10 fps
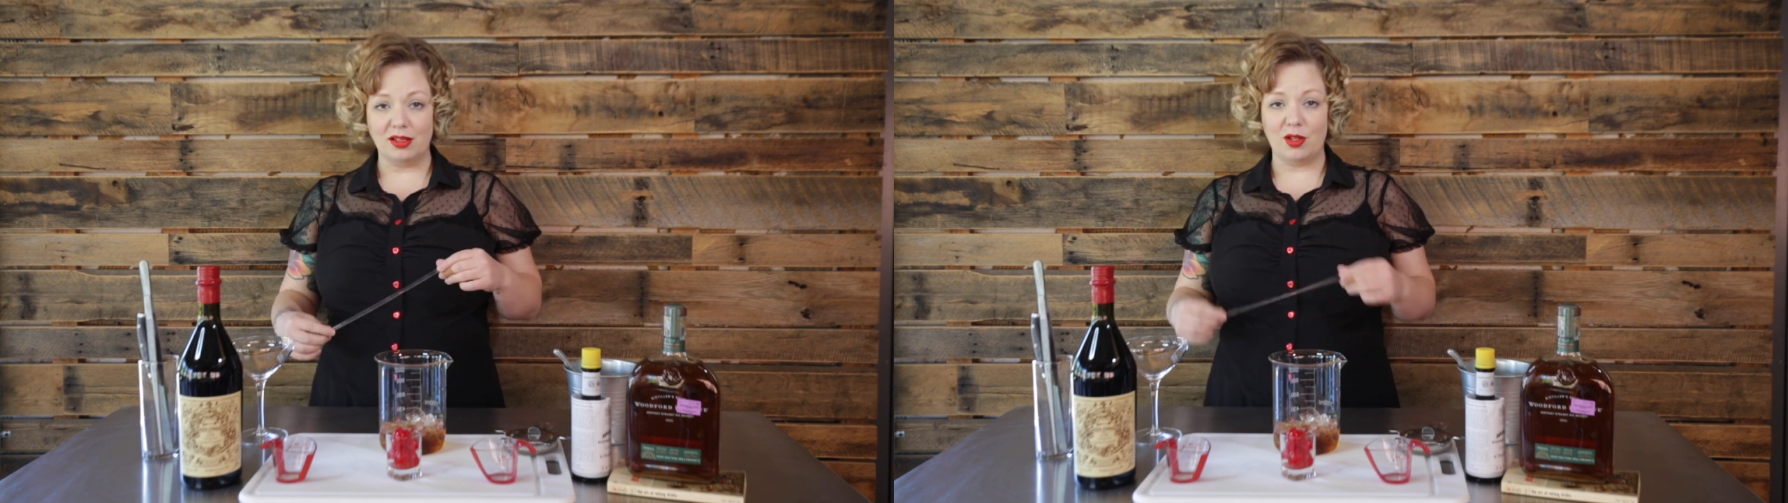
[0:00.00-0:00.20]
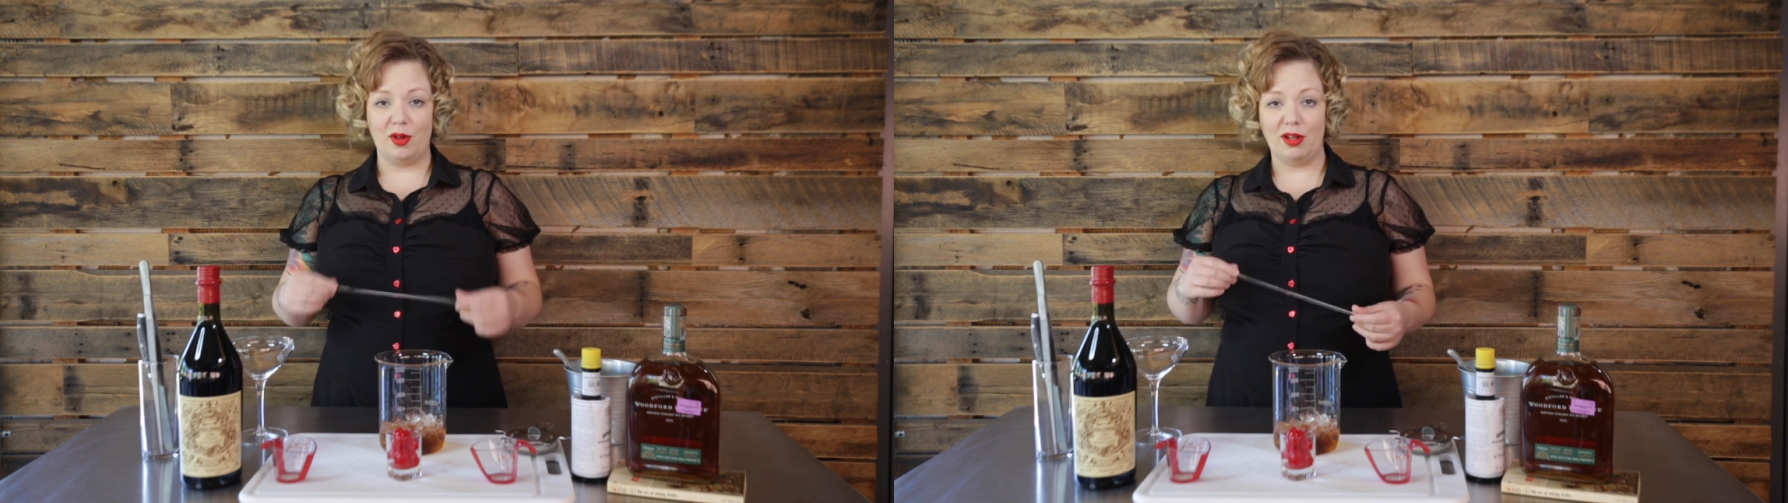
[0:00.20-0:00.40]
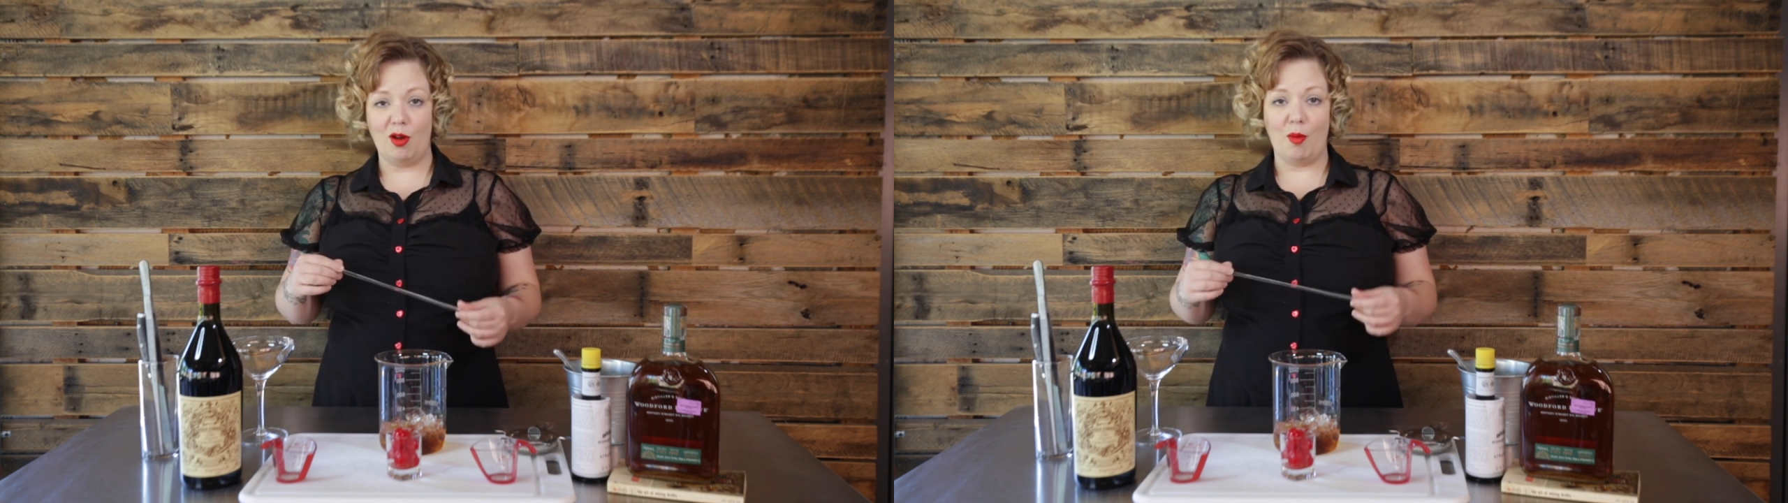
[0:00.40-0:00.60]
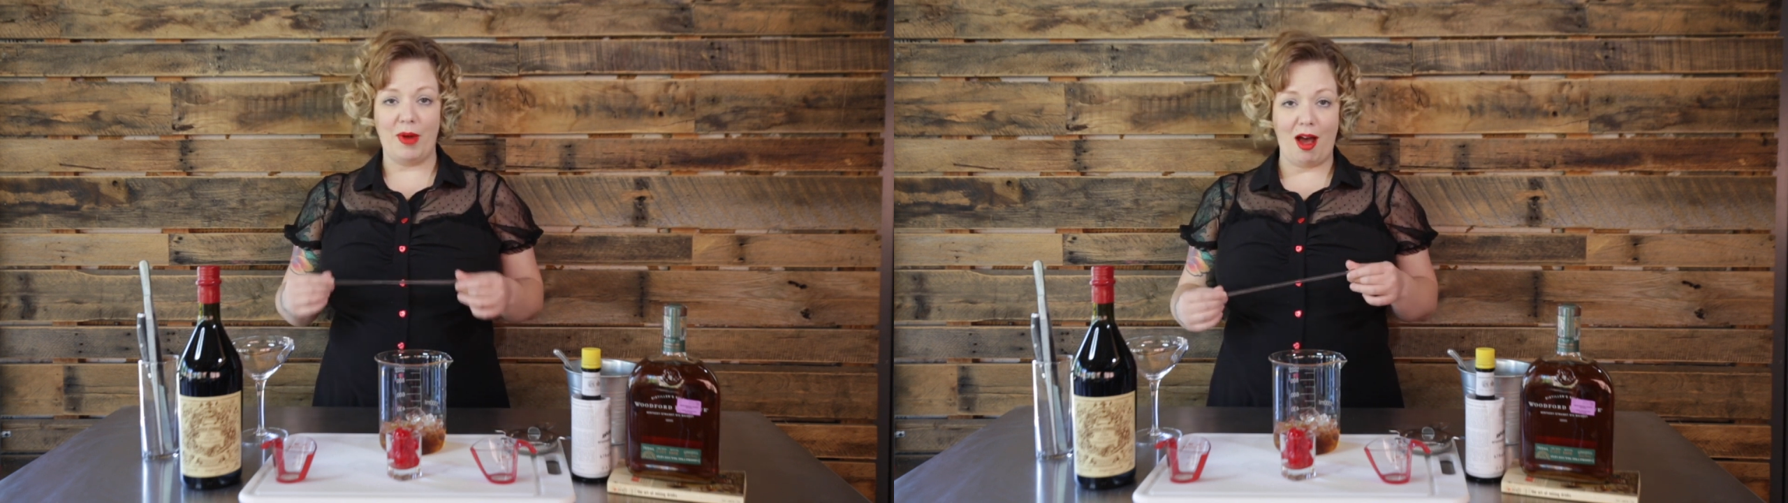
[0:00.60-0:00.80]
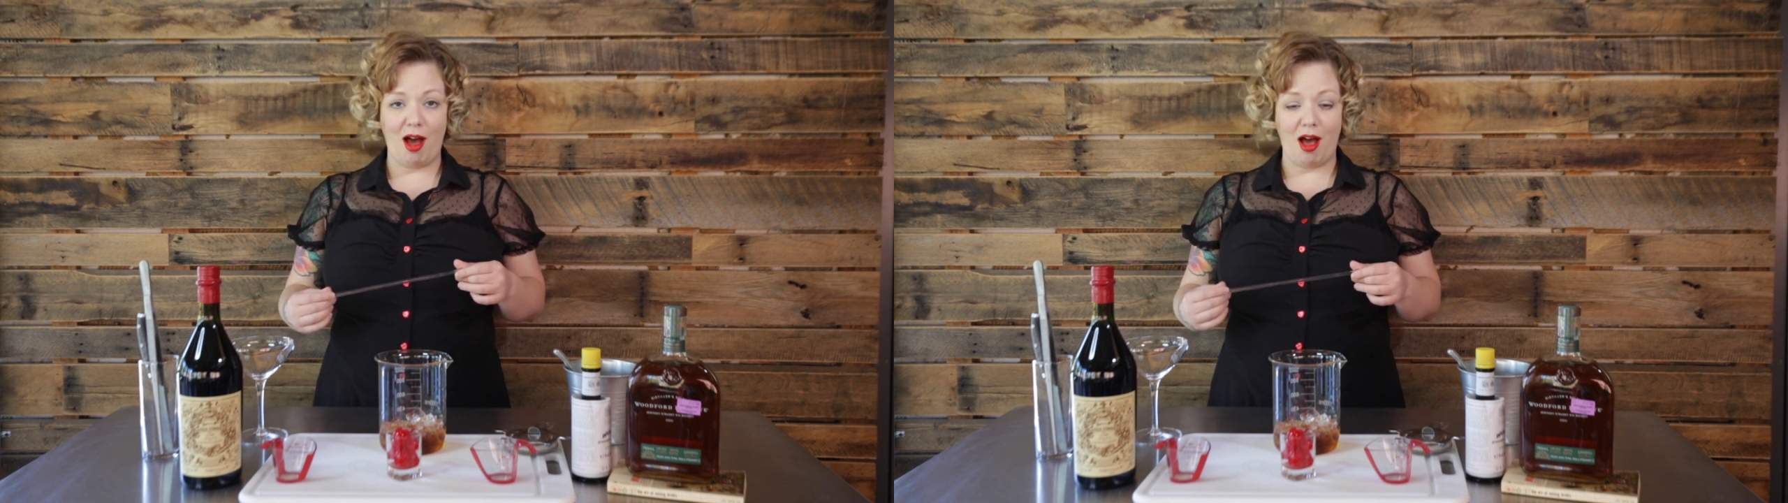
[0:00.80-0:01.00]
so I know
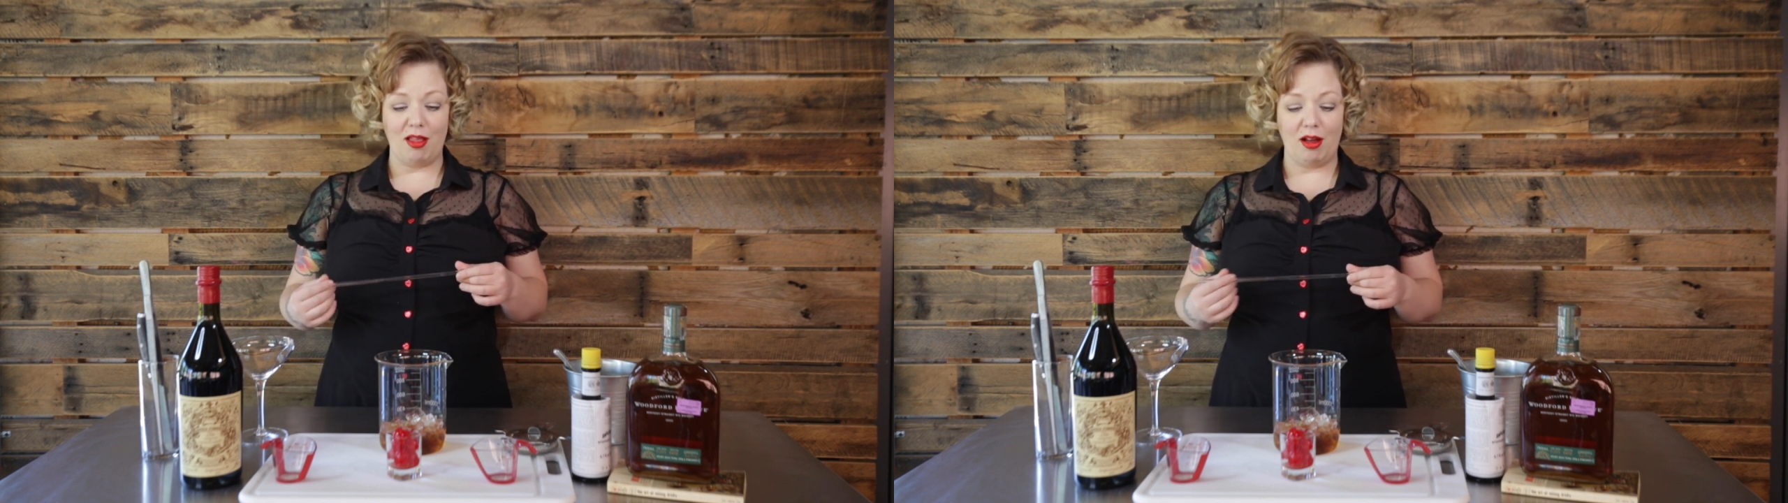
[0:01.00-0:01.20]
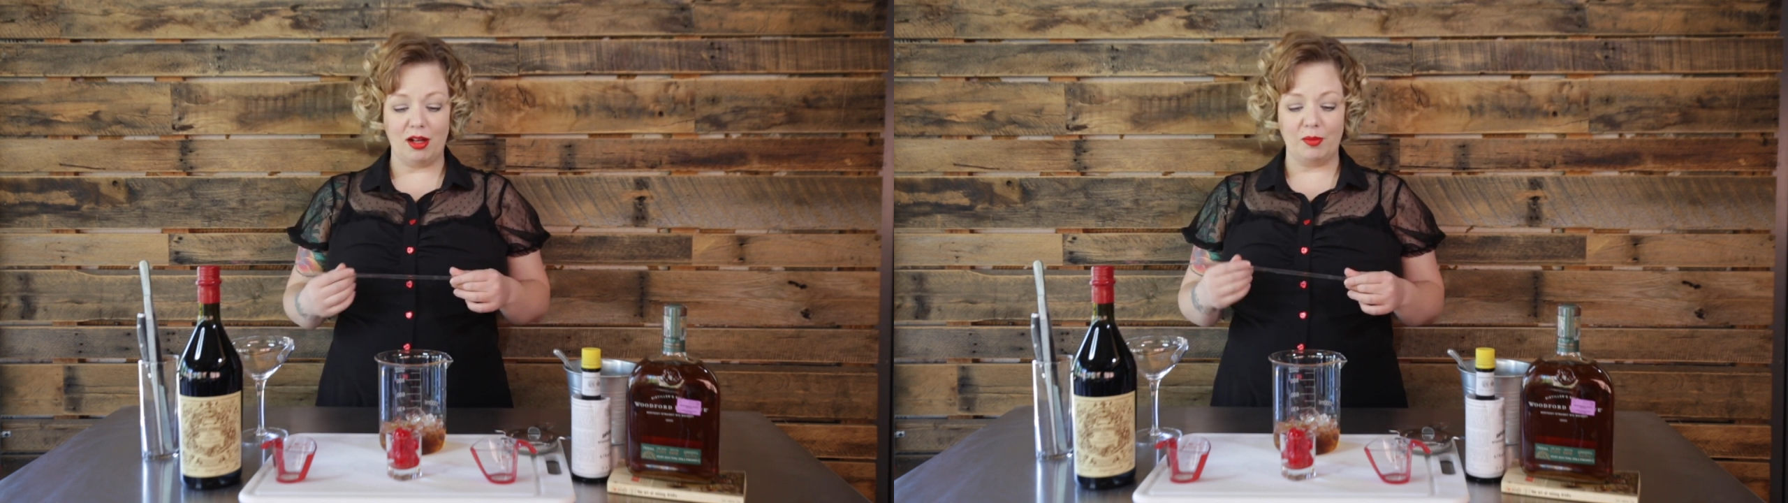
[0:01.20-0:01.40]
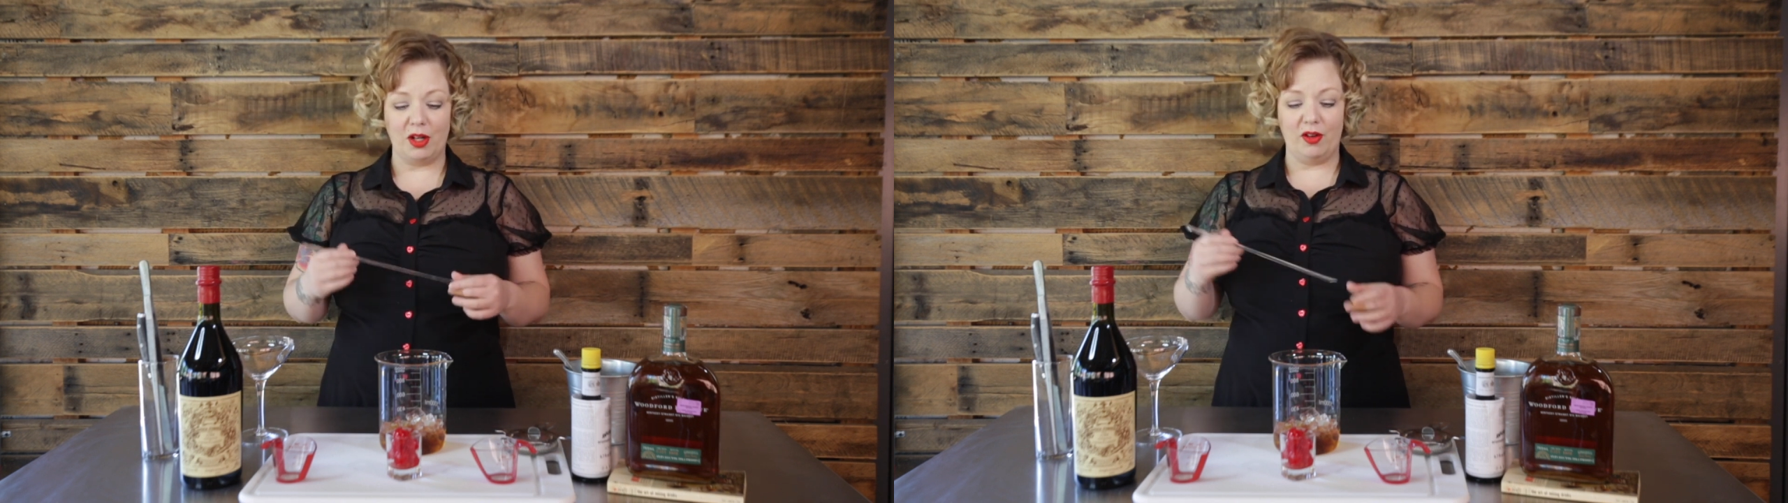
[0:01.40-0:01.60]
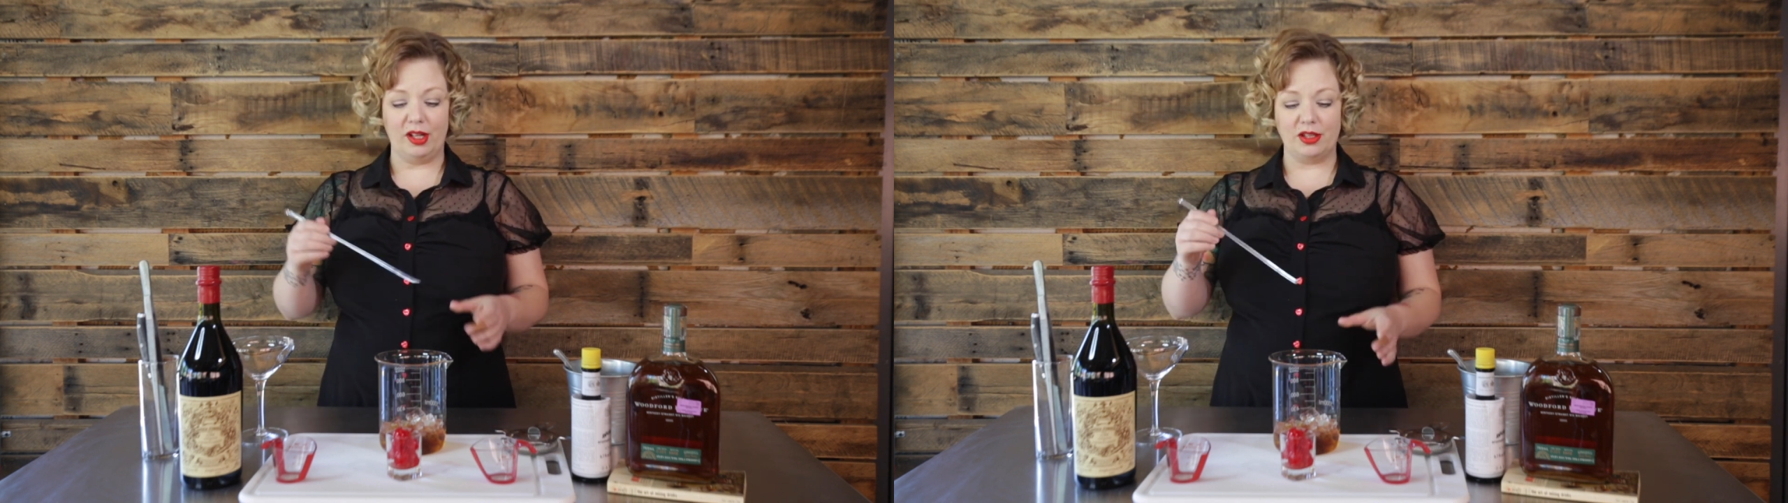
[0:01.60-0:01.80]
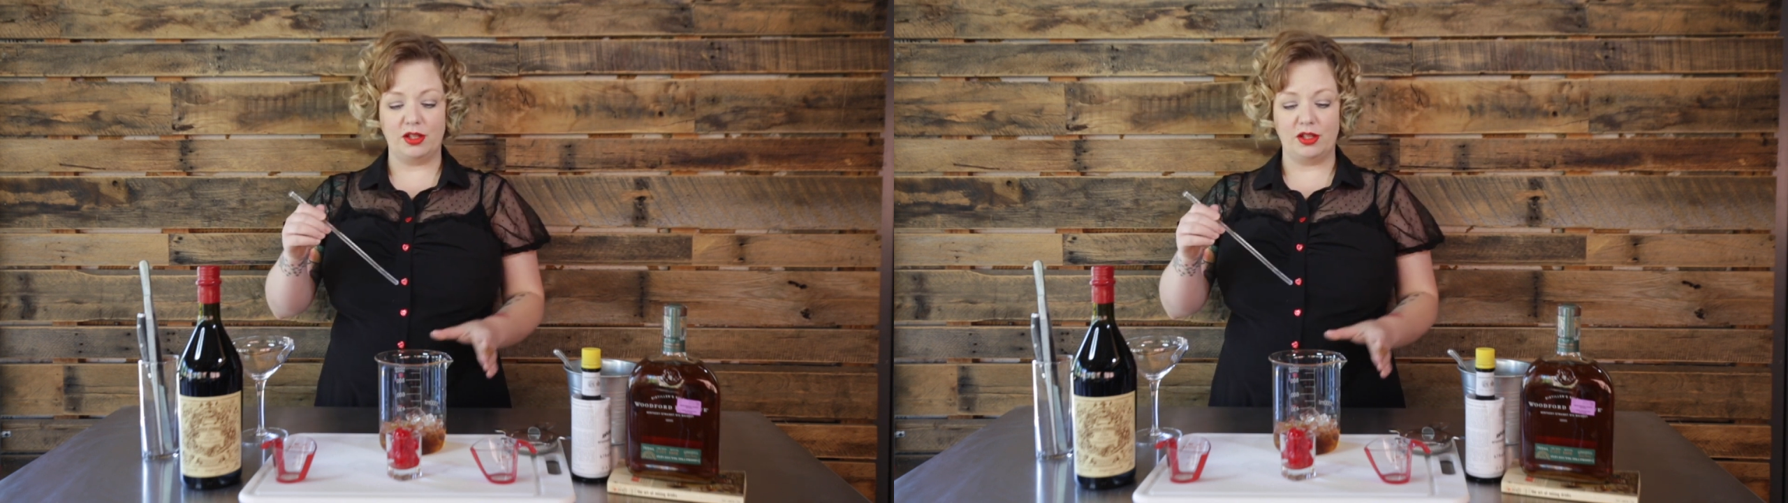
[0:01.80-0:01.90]
about how long I'm going.